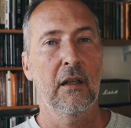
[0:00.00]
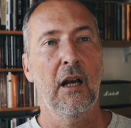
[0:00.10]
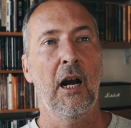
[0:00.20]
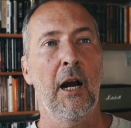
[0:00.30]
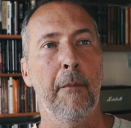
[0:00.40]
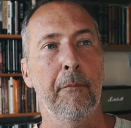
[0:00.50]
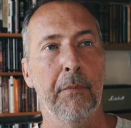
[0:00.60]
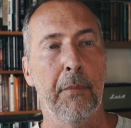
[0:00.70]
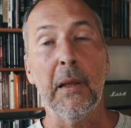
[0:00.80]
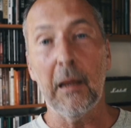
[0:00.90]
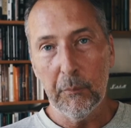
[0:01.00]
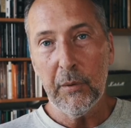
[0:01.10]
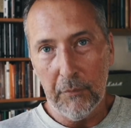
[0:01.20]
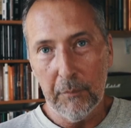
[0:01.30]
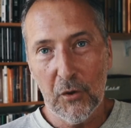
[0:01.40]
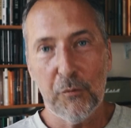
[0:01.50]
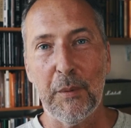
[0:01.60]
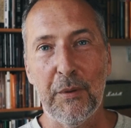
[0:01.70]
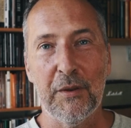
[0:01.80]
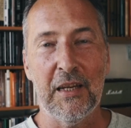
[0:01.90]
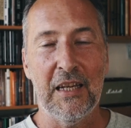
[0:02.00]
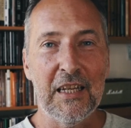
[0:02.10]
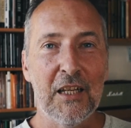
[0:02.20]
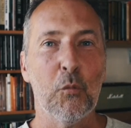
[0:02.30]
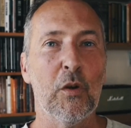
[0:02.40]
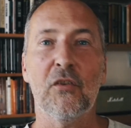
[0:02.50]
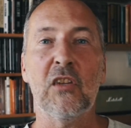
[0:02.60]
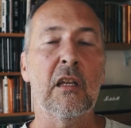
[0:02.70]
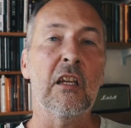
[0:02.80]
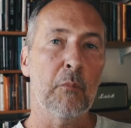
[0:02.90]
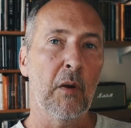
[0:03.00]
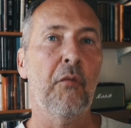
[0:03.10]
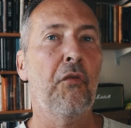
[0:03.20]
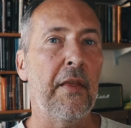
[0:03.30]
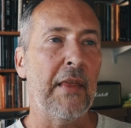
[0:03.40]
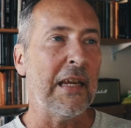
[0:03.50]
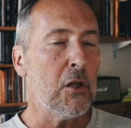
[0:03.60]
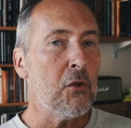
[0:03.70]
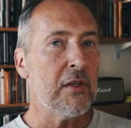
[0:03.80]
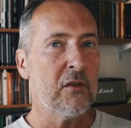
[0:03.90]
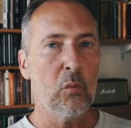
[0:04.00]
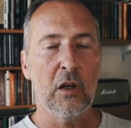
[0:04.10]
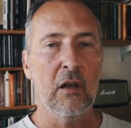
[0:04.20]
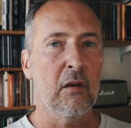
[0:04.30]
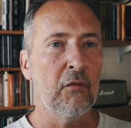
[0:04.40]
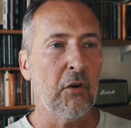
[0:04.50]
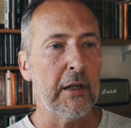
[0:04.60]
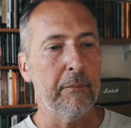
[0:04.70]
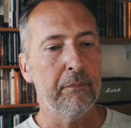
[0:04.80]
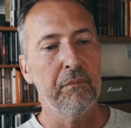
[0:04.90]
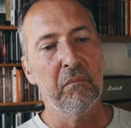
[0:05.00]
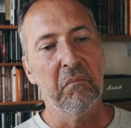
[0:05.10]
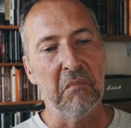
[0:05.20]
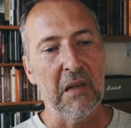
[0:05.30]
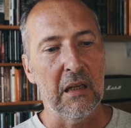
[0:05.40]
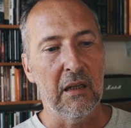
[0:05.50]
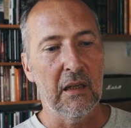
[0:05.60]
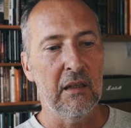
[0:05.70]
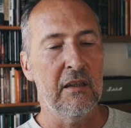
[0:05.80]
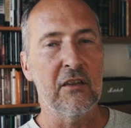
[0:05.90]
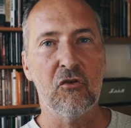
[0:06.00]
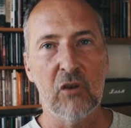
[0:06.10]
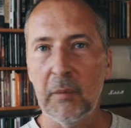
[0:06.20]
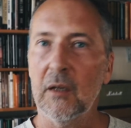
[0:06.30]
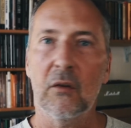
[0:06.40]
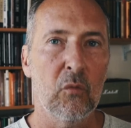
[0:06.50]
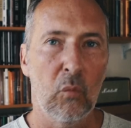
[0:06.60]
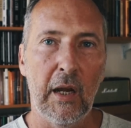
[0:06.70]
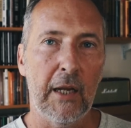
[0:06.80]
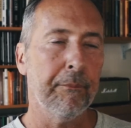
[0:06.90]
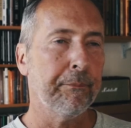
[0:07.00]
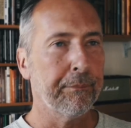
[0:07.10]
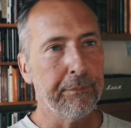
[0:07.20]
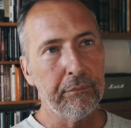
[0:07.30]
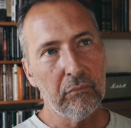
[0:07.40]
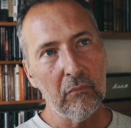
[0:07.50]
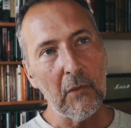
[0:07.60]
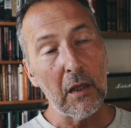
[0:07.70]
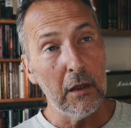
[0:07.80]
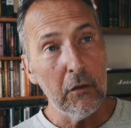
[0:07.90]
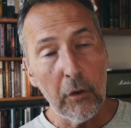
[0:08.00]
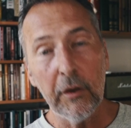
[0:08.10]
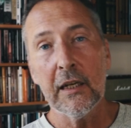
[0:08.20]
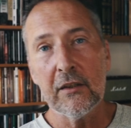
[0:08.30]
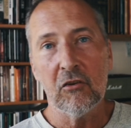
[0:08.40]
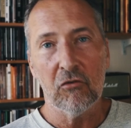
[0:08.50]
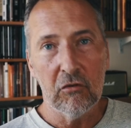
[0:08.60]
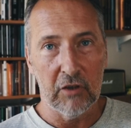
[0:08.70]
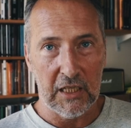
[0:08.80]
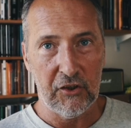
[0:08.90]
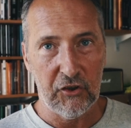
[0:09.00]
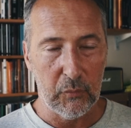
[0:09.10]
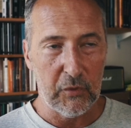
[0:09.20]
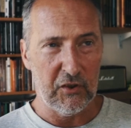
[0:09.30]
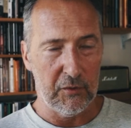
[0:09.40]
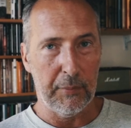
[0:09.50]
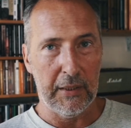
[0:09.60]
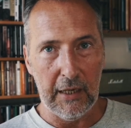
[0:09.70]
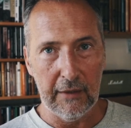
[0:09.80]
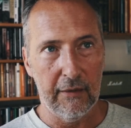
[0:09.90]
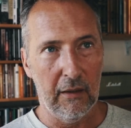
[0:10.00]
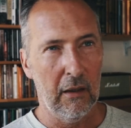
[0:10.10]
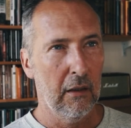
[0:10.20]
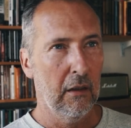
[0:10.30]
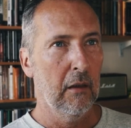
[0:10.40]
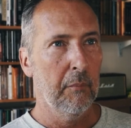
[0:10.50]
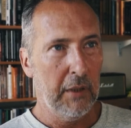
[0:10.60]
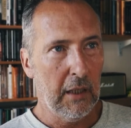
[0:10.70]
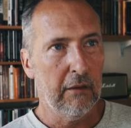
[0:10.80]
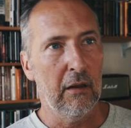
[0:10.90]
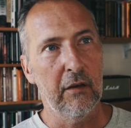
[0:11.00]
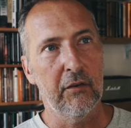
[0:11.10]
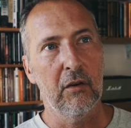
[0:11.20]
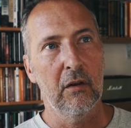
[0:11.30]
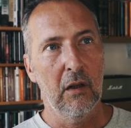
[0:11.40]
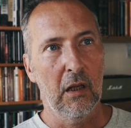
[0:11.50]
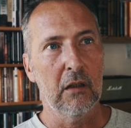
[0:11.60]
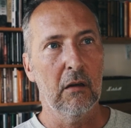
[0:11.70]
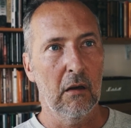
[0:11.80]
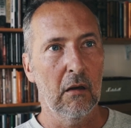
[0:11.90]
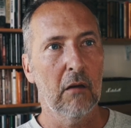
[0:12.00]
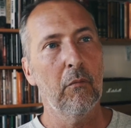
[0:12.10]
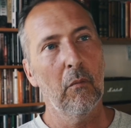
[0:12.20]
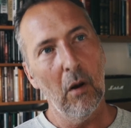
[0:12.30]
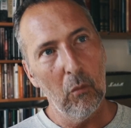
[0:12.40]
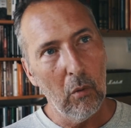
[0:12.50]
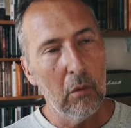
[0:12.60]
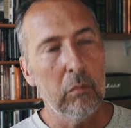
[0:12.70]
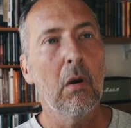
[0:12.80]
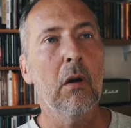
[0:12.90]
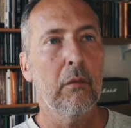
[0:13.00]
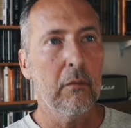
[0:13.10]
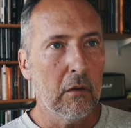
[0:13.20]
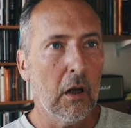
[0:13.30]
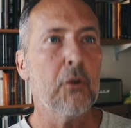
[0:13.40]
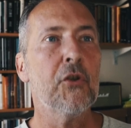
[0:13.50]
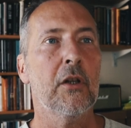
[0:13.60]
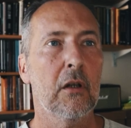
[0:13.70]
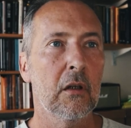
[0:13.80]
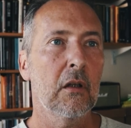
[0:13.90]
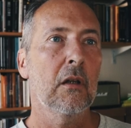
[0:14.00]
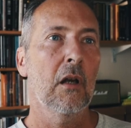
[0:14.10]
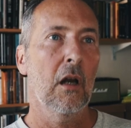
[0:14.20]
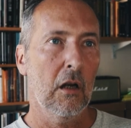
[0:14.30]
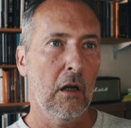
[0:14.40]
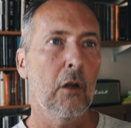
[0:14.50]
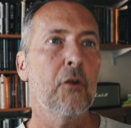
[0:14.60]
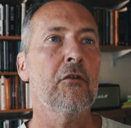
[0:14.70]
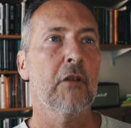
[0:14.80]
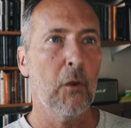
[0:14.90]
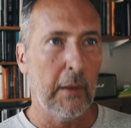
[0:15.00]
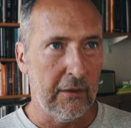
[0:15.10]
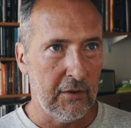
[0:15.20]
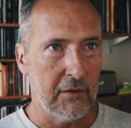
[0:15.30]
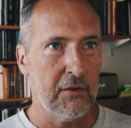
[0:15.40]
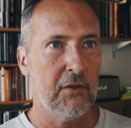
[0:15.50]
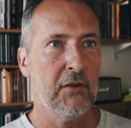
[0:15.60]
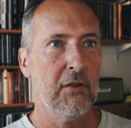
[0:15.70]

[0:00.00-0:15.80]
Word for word: Um, but, but most people in, in England would have said he's my friend. They use this word in a very uh, indiscriminate way. Then you've got the next gradation, which is priatil. Priatil is like a, a closer, a closer acquaintance.